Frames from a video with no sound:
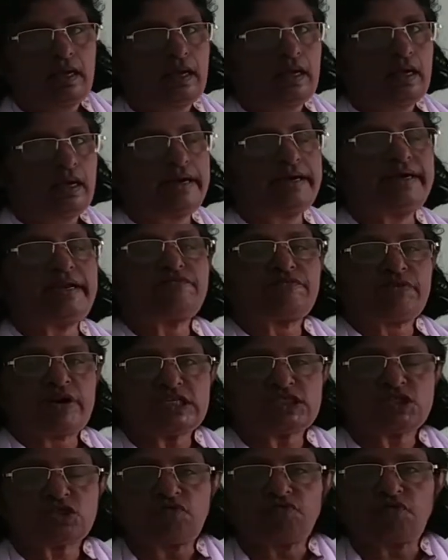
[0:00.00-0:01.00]
A
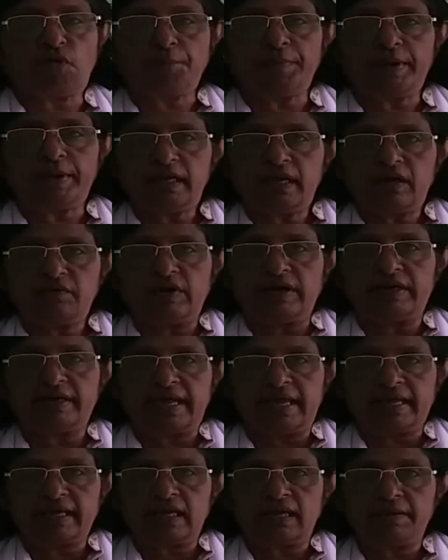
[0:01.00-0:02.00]
difference of opinion will
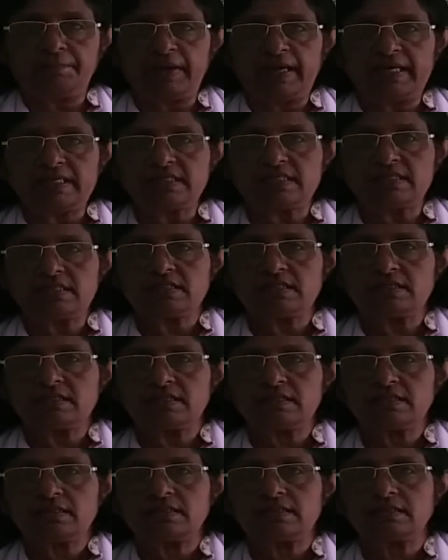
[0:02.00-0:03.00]
taking place,
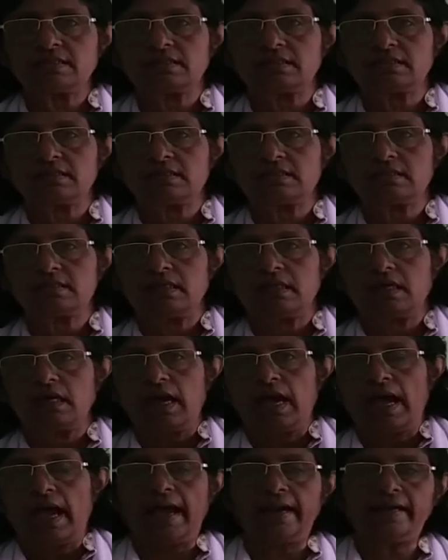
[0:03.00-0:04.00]

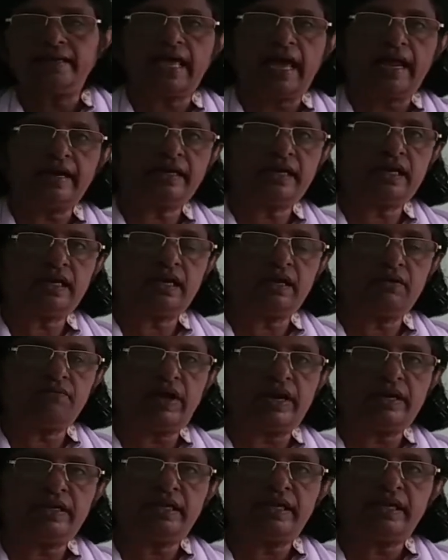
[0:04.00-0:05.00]
and that
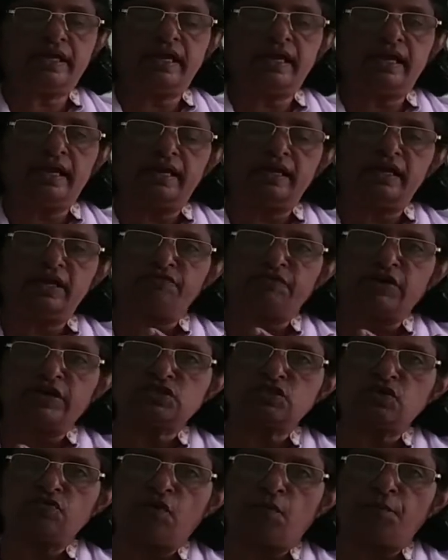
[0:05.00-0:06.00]
when the
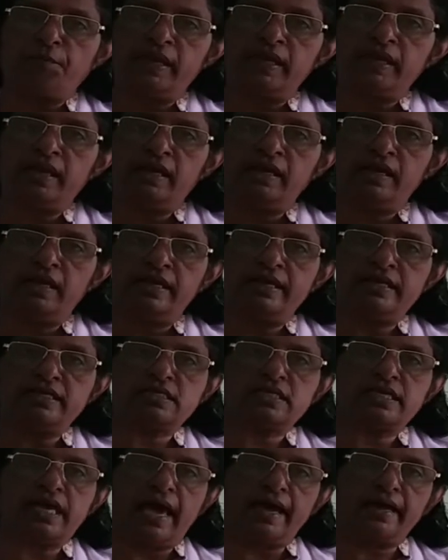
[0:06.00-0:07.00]
difference of opinion
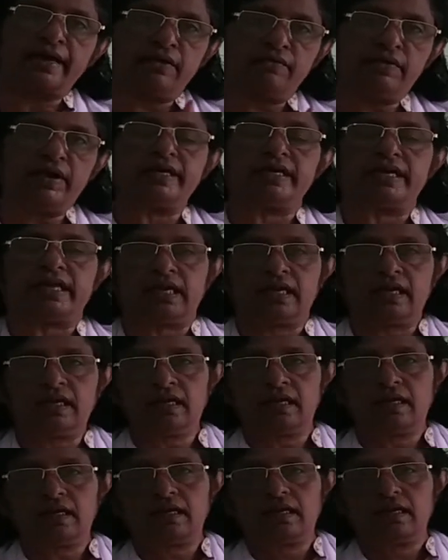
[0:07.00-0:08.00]
is aggravating,
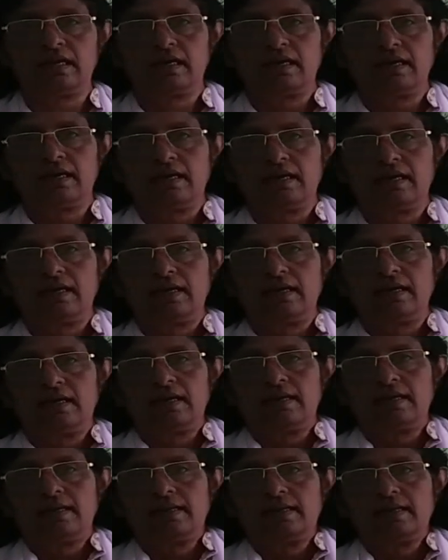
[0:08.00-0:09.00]

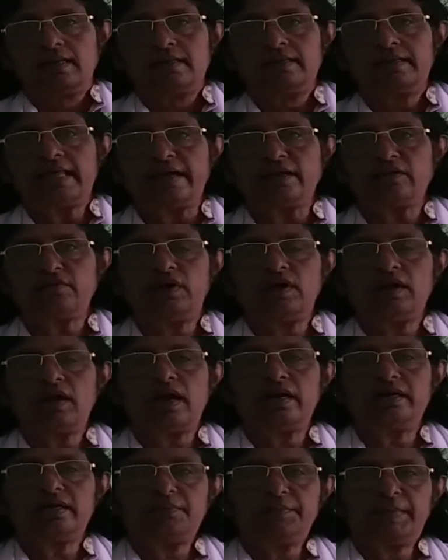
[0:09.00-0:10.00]
that will
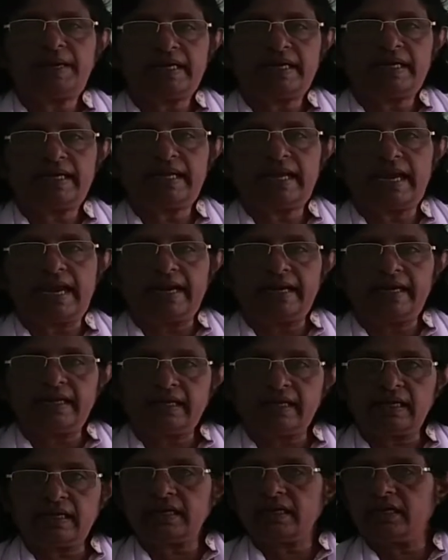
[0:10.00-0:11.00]
ultimately
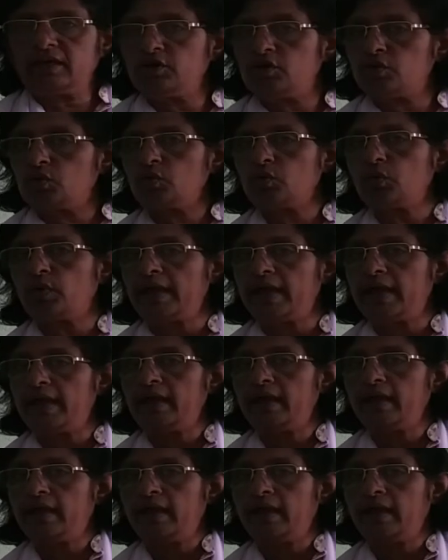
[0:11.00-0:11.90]
enter into a